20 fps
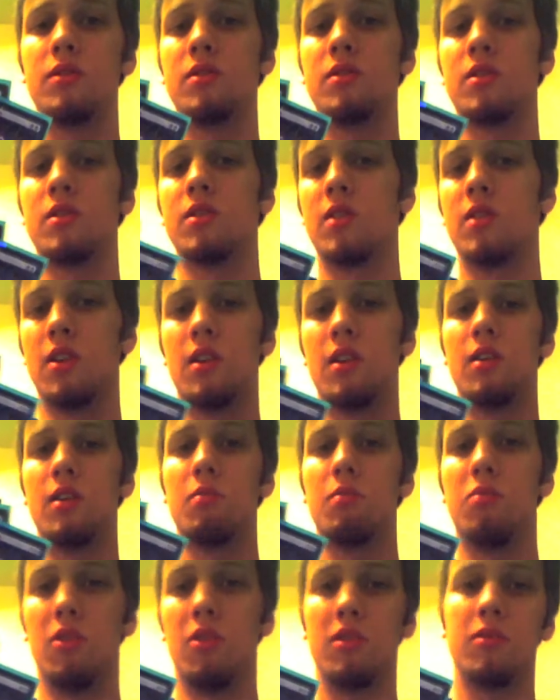Just another
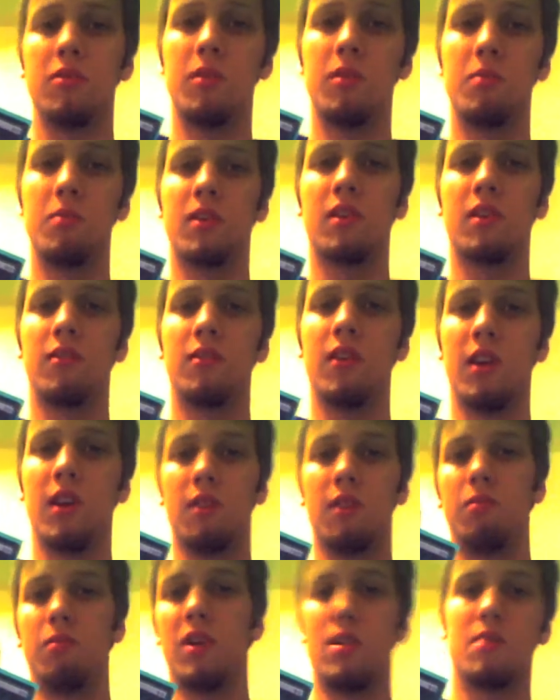board sweeping
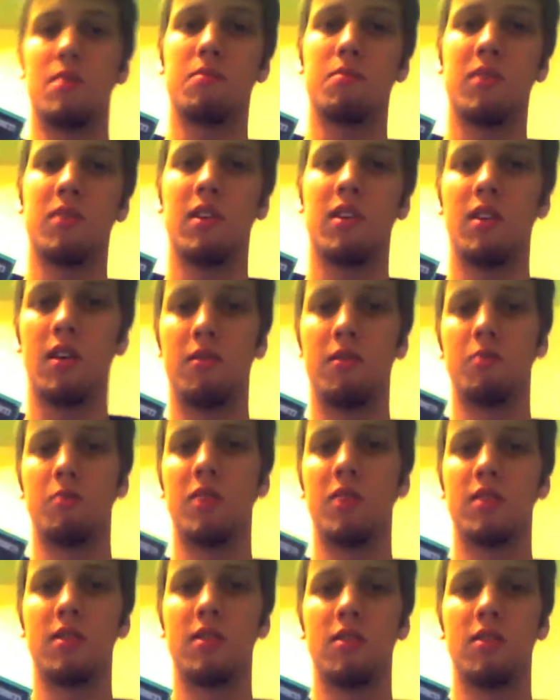effect. Bam, kill off a
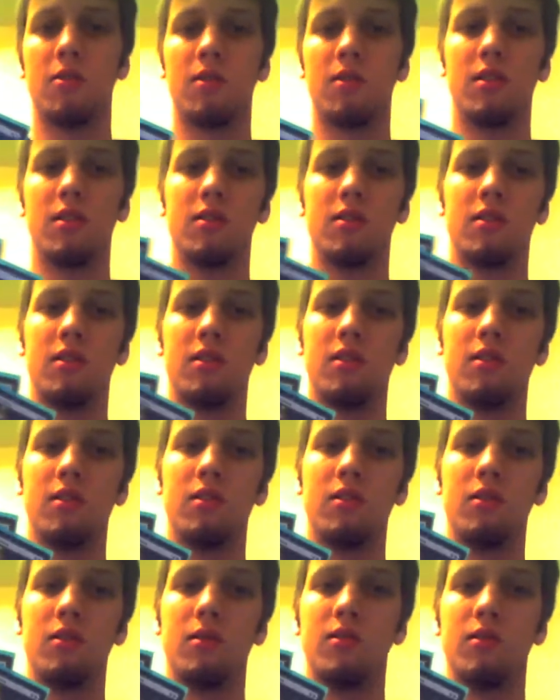bunch of tokens or little
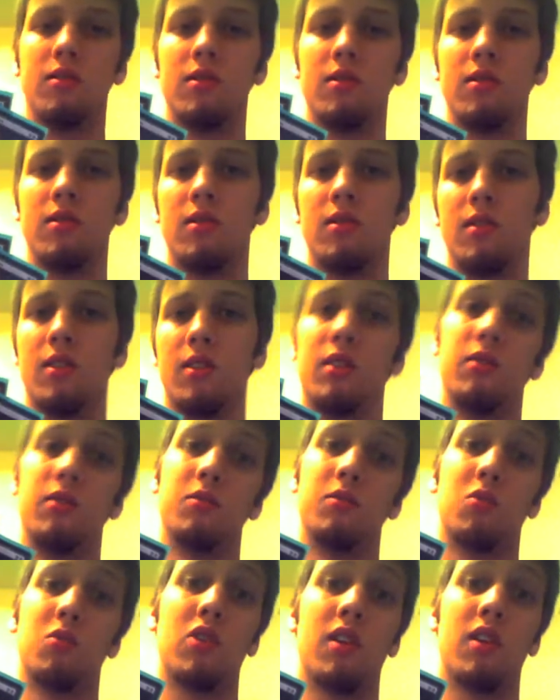dudes. They
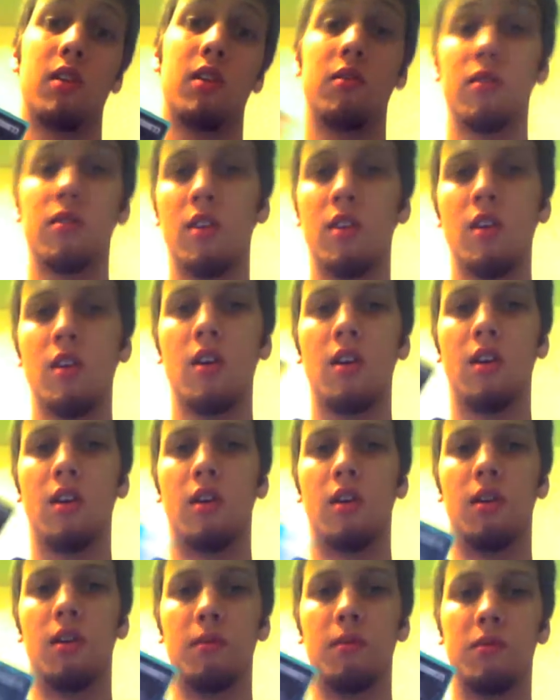lose more life.
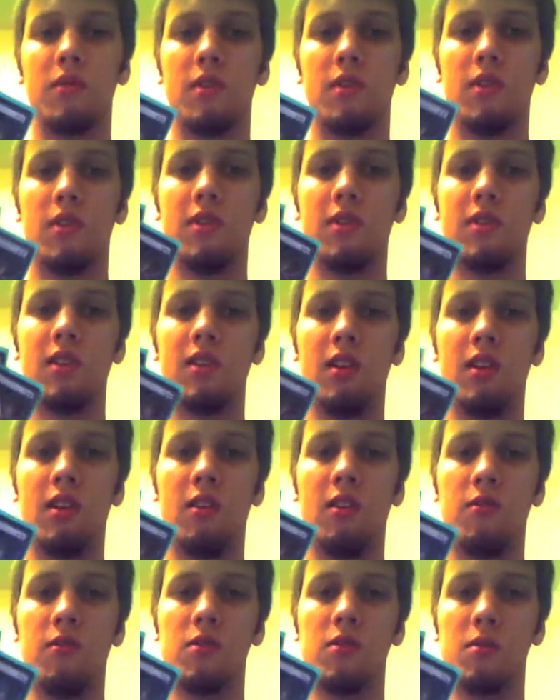So this is in
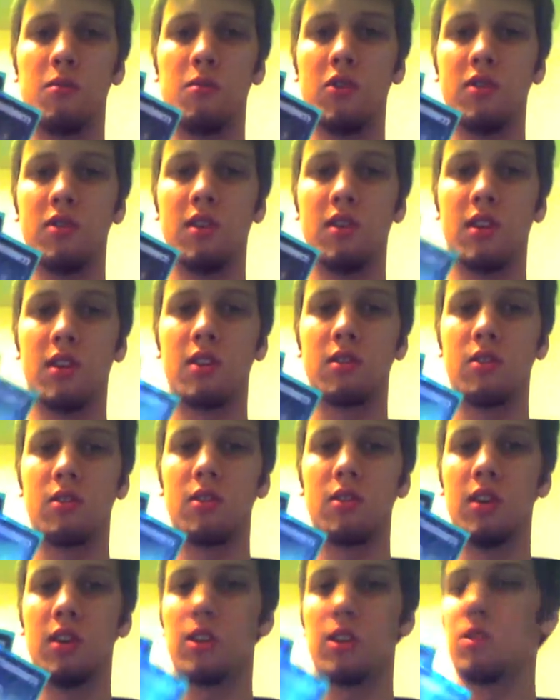here for mostly against
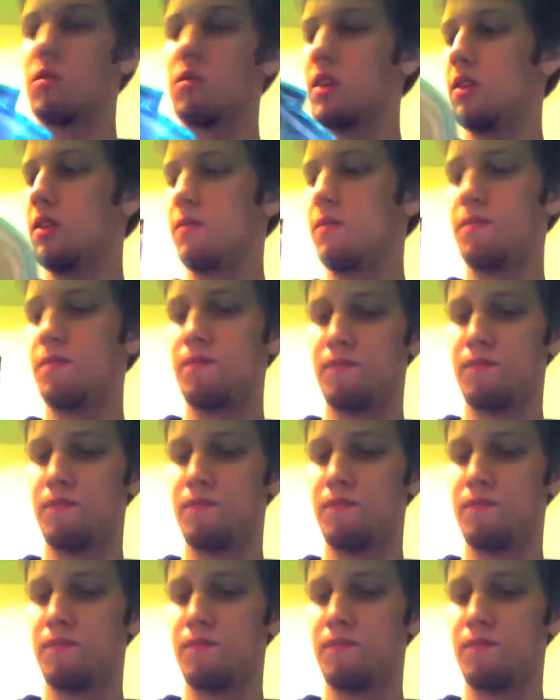Kuldotha Red.